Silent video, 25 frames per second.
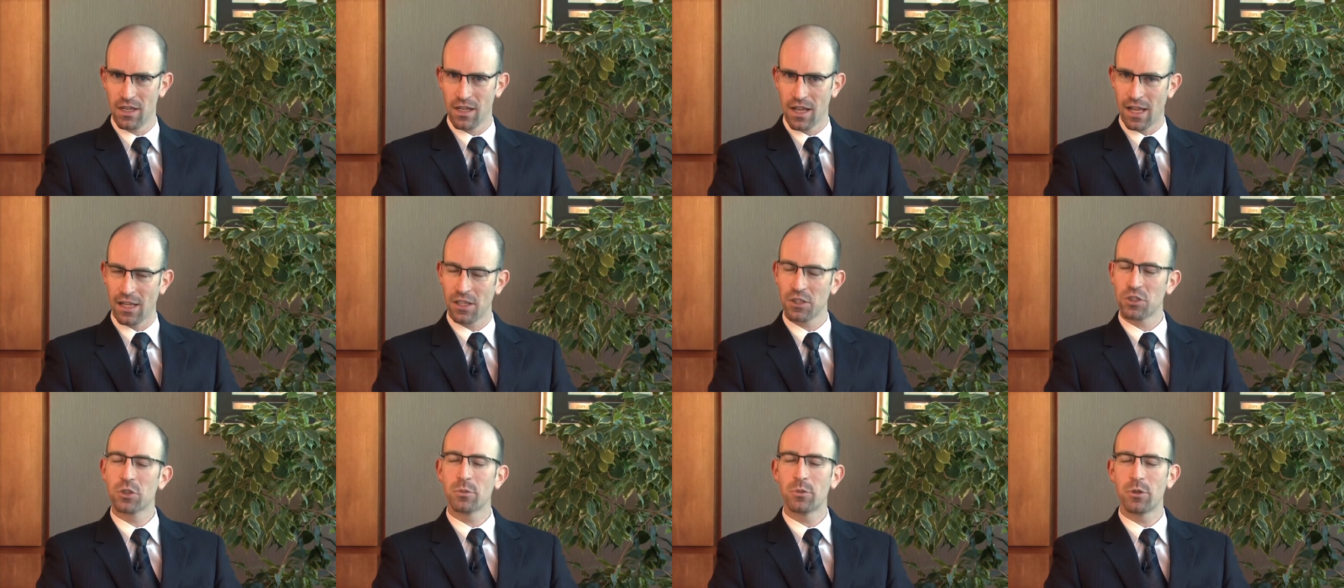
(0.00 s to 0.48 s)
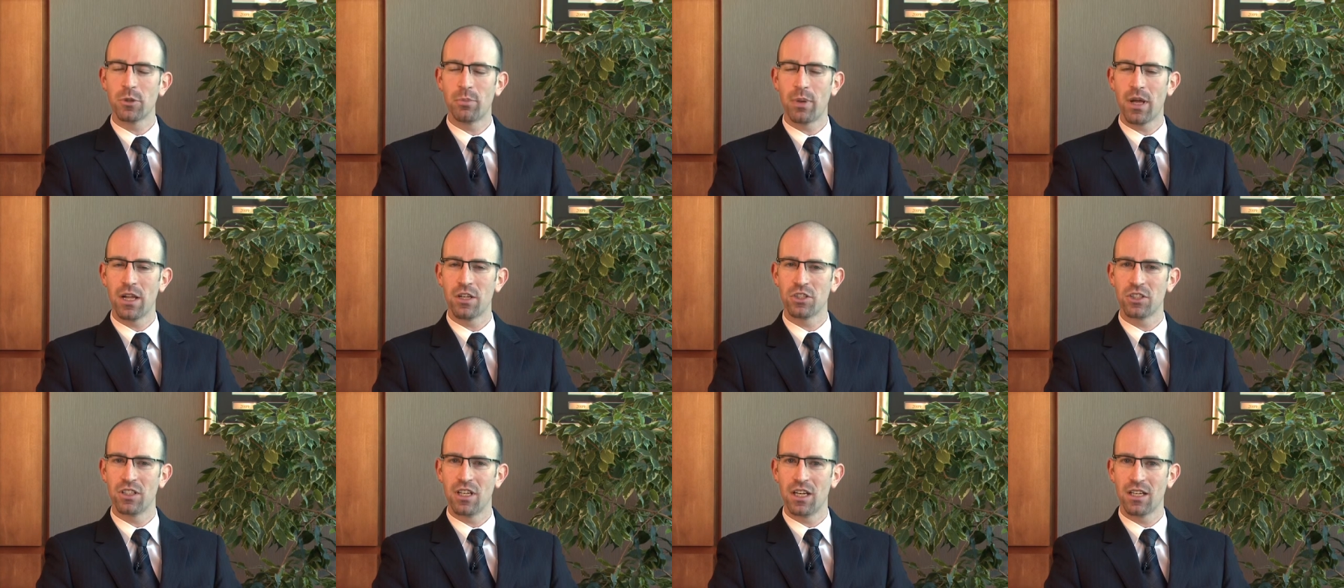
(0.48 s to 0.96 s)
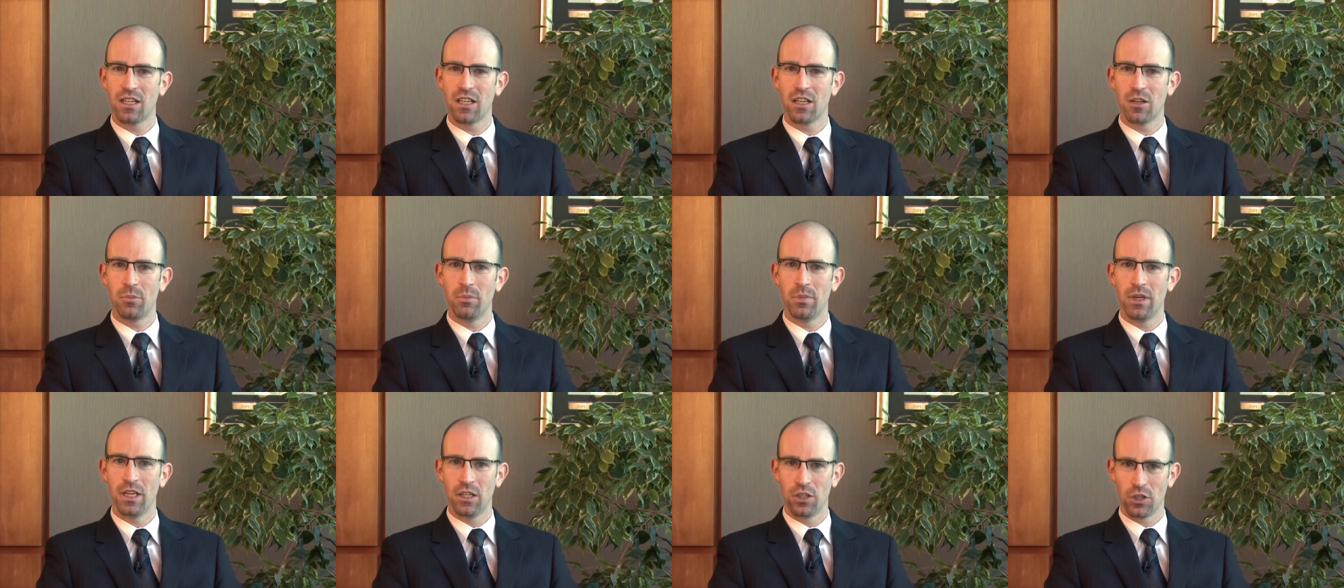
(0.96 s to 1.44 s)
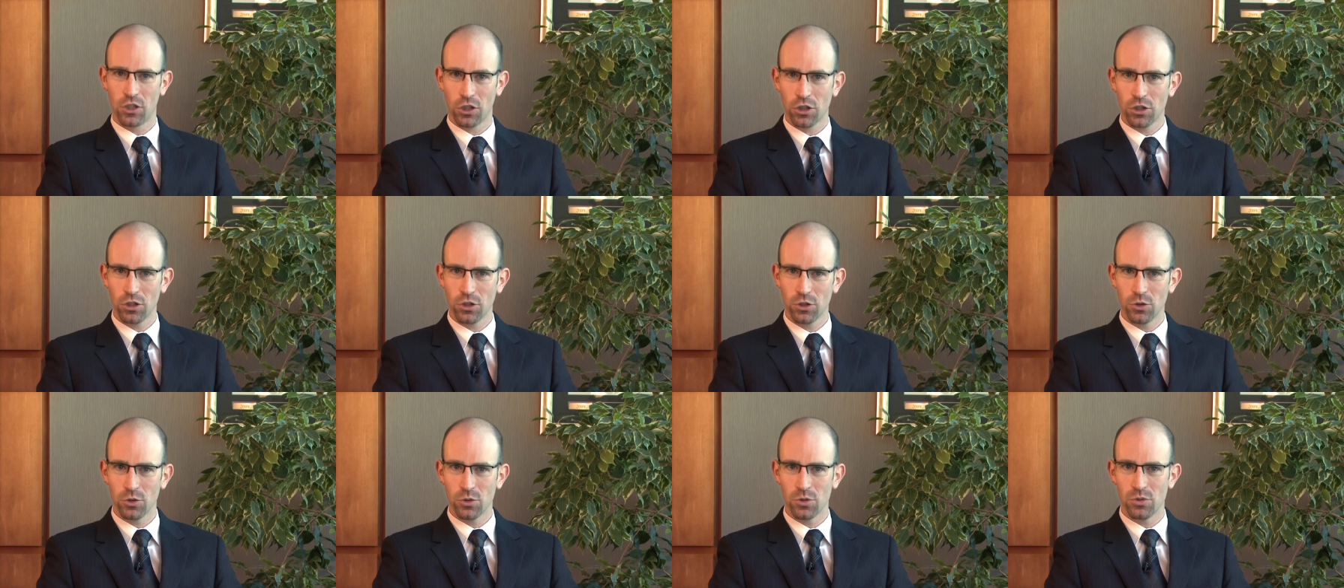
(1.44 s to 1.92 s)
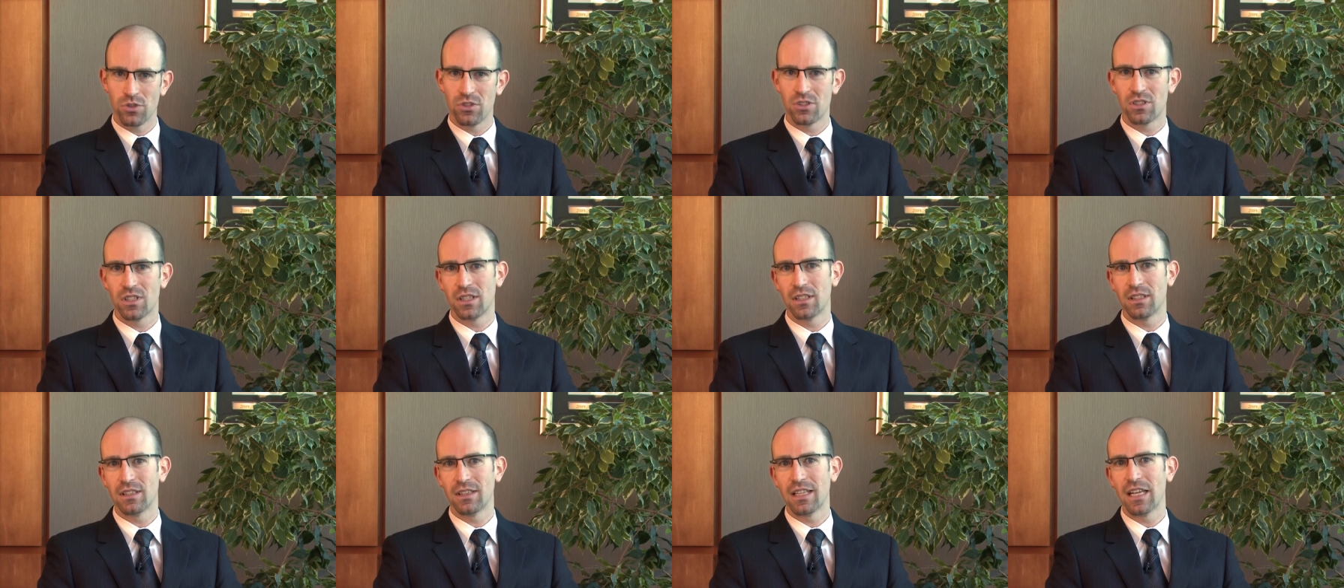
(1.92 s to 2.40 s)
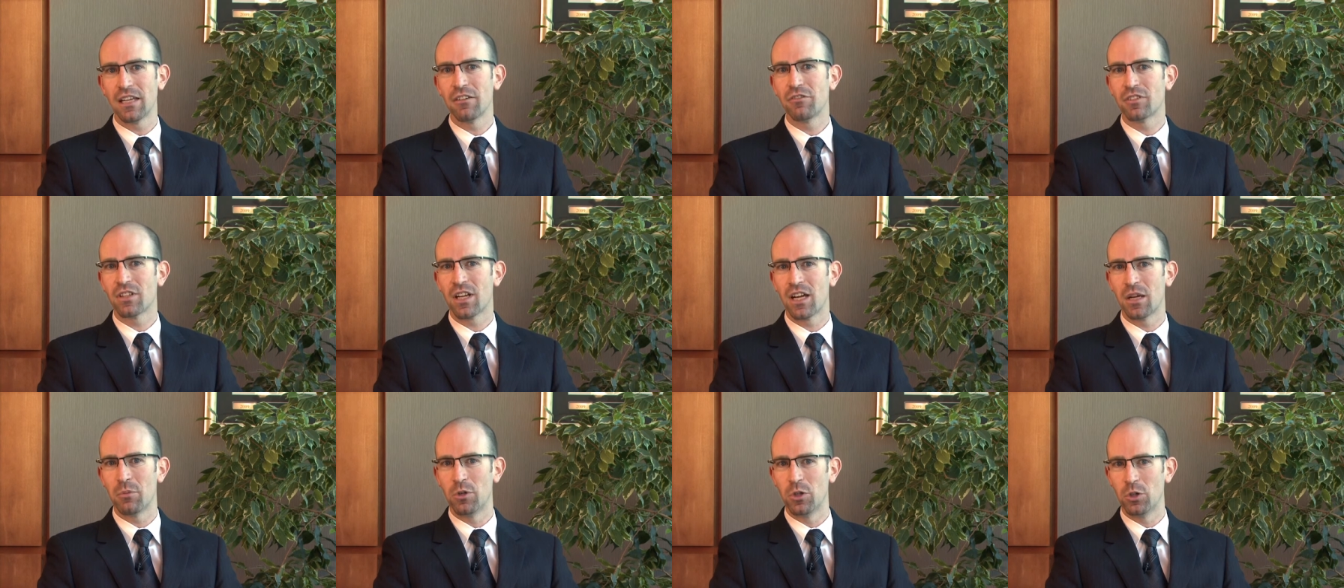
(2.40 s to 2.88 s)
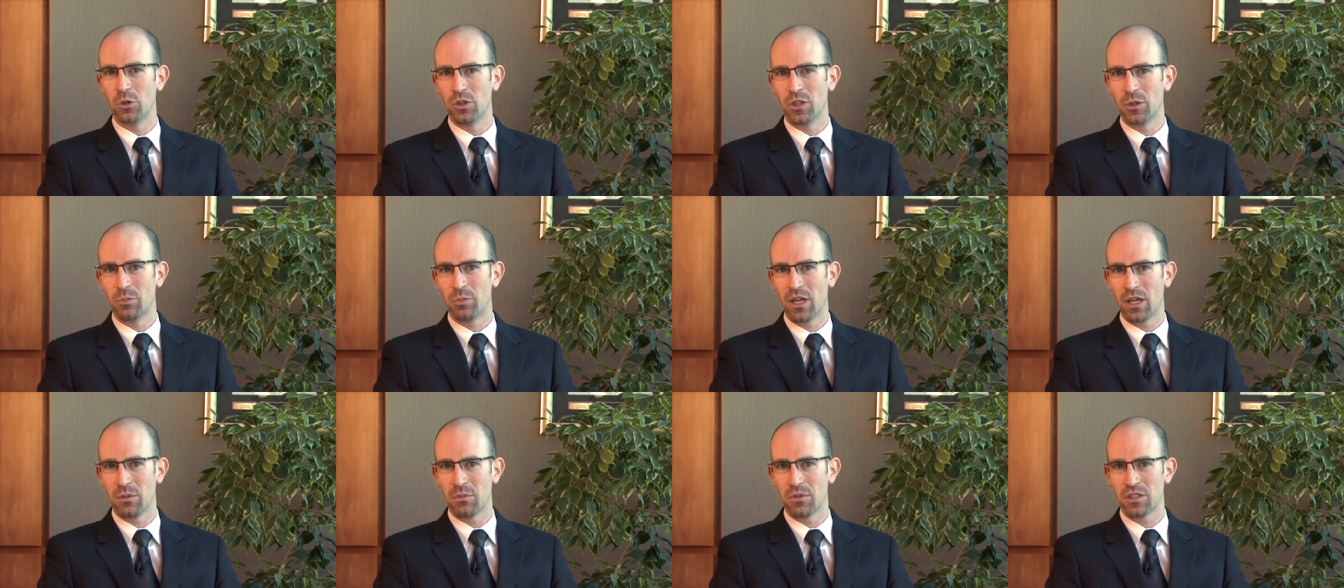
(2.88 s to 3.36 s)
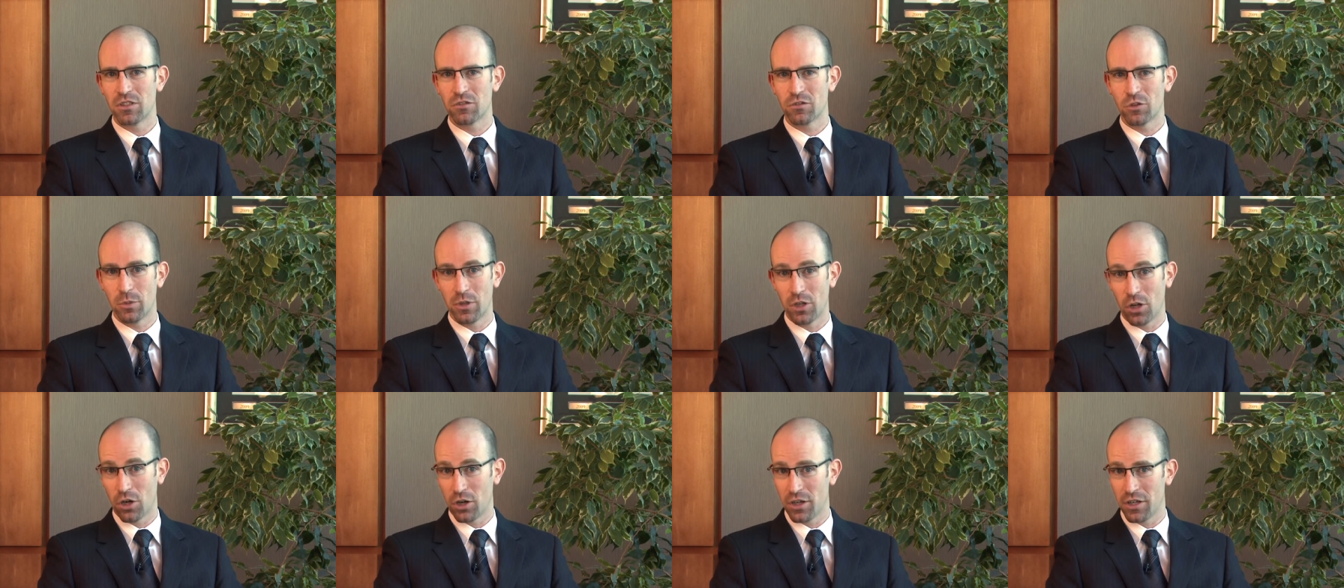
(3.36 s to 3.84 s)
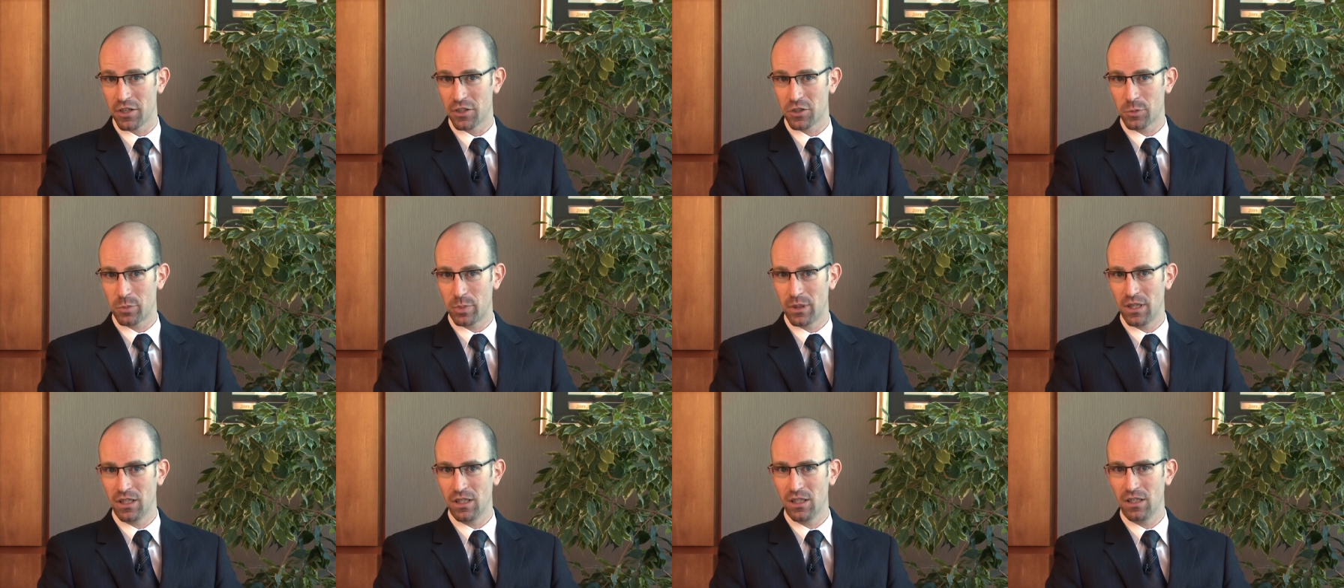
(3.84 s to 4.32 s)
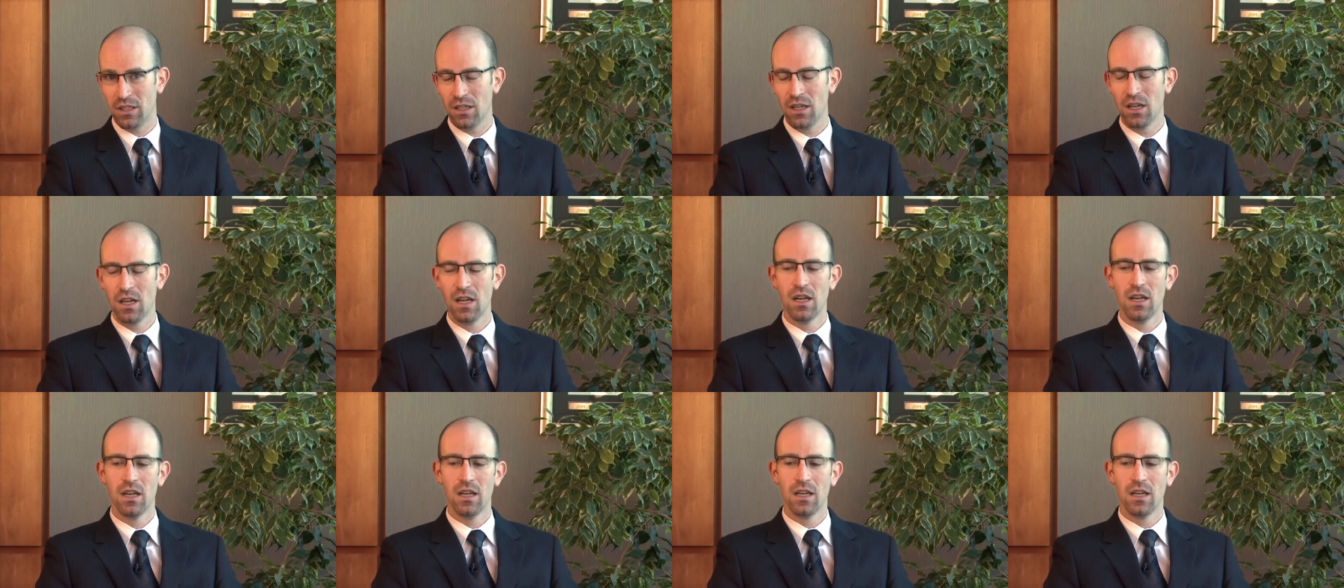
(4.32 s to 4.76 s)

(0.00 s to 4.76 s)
eligible pension income includes lifetime annuity payments from an RSP,